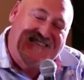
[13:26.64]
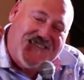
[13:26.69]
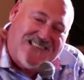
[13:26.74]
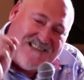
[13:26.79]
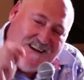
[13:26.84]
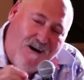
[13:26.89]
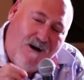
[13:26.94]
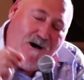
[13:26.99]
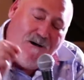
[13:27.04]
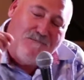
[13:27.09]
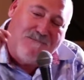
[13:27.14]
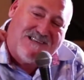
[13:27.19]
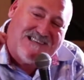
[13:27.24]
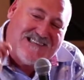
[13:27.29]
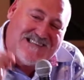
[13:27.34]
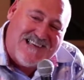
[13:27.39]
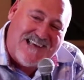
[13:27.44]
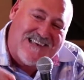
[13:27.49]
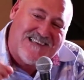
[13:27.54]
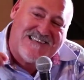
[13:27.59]
Psalm
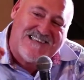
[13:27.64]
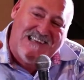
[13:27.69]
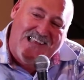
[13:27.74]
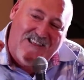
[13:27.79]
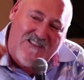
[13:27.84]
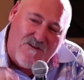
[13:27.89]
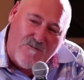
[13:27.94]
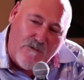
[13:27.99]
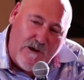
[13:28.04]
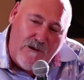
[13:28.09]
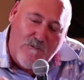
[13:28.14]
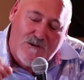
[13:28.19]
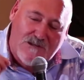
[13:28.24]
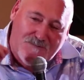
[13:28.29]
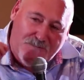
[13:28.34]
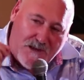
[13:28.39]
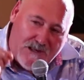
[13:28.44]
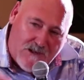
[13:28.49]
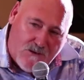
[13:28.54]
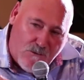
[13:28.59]
63
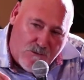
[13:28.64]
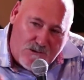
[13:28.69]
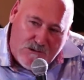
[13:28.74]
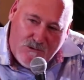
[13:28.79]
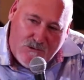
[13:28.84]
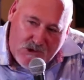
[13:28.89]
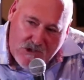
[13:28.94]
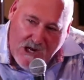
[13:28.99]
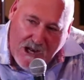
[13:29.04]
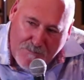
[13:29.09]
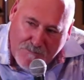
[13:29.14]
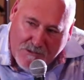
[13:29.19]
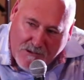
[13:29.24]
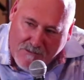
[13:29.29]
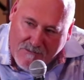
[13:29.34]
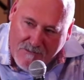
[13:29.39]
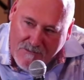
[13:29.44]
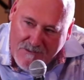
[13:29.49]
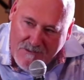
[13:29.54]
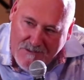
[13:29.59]
was my go to
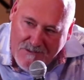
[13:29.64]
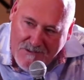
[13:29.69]
chapter.